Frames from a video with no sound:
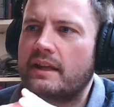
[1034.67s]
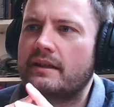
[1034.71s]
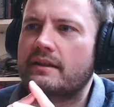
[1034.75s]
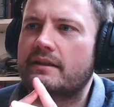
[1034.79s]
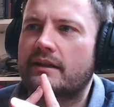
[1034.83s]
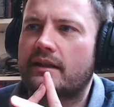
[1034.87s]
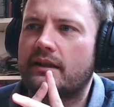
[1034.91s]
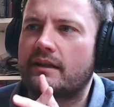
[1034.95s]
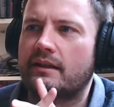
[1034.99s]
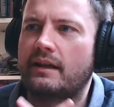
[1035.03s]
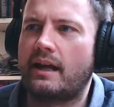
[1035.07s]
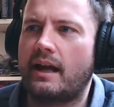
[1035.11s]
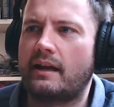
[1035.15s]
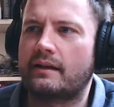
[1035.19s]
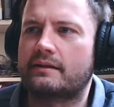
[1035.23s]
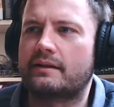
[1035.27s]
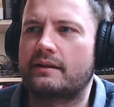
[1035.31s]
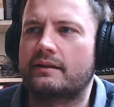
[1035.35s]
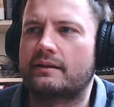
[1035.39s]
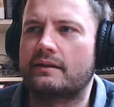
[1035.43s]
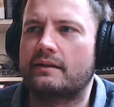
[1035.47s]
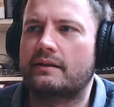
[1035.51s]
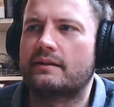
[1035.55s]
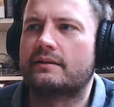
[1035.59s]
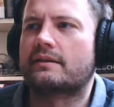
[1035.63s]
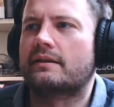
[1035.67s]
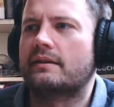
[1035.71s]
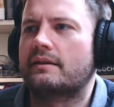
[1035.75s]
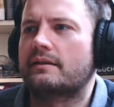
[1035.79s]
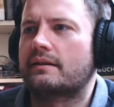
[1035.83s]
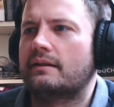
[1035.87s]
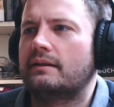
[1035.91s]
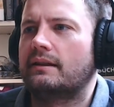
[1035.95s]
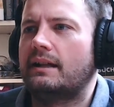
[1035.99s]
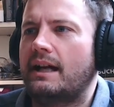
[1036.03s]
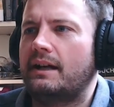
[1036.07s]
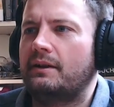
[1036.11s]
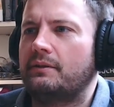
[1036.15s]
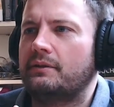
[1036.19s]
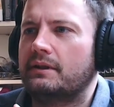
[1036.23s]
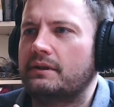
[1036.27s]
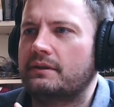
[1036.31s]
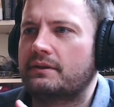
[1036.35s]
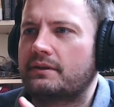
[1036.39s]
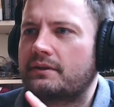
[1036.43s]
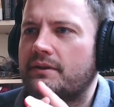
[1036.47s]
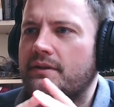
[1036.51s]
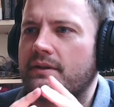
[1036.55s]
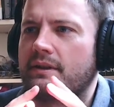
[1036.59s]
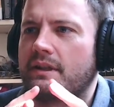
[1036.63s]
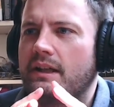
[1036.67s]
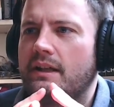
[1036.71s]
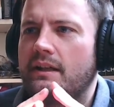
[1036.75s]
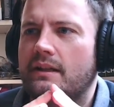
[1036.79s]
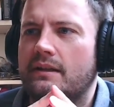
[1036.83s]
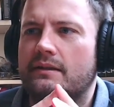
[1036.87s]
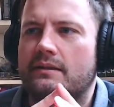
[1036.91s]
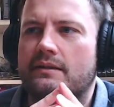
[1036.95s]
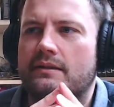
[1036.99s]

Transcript: interconnectedness has allowed us